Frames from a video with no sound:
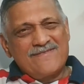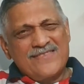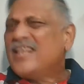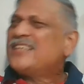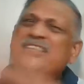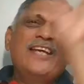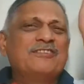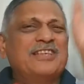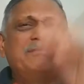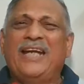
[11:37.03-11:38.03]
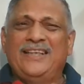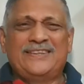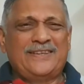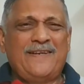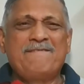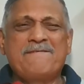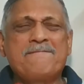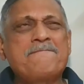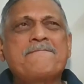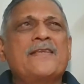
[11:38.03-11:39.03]
Let's think of something else.
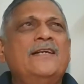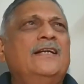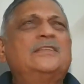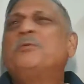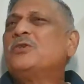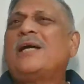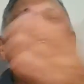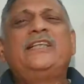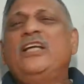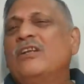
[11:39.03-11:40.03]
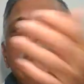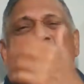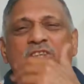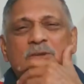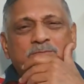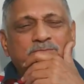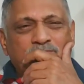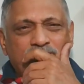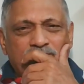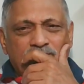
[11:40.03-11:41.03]
Suppose I'm sitting on a beach,
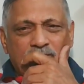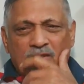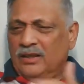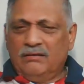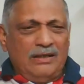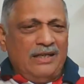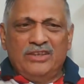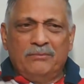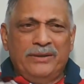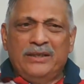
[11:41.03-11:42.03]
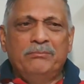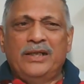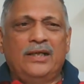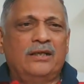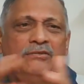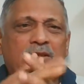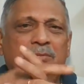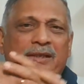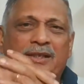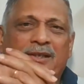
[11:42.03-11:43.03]
having a big mirror with
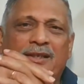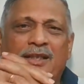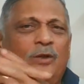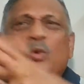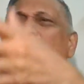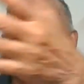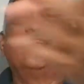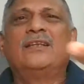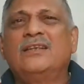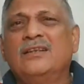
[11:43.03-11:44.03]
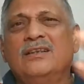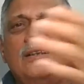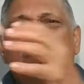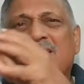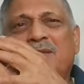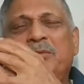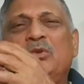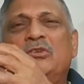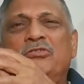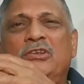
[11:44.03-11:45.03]
me, looking at the
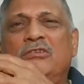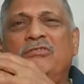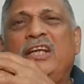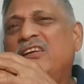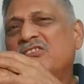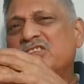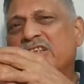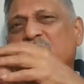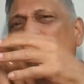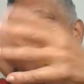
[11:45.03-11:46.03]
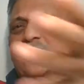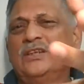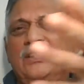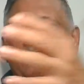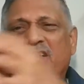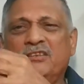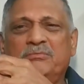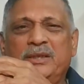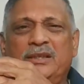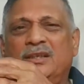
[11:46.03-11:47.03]
beautiful waves and water in front of
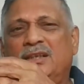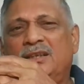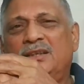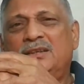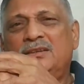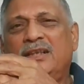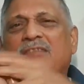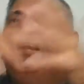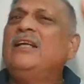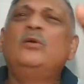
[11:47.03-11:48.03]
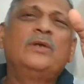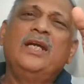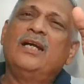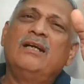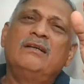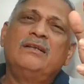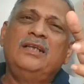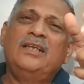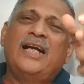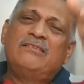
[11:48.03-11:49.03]
me. And while looking,
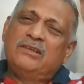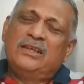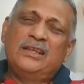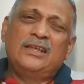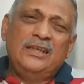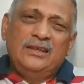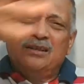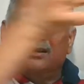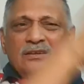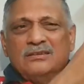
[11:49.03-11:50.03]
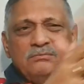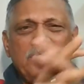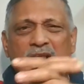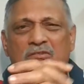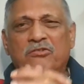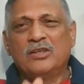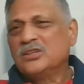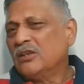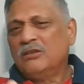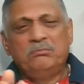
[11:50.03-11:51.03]
inadvertently, the mirror falls
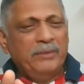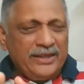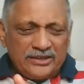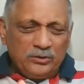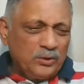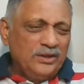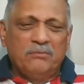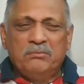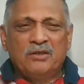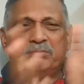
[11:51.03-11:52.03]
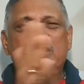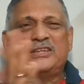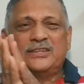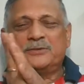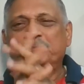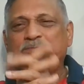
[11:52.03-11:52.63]
down and breaks into a number of pieces.